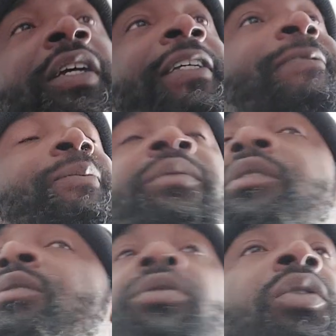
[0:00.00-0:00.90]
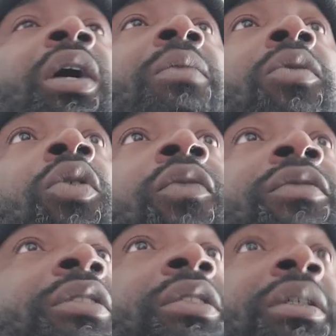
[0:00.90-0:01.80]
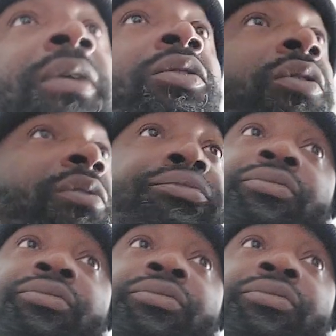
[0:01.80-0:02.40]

right? So I'm off to see my daughter.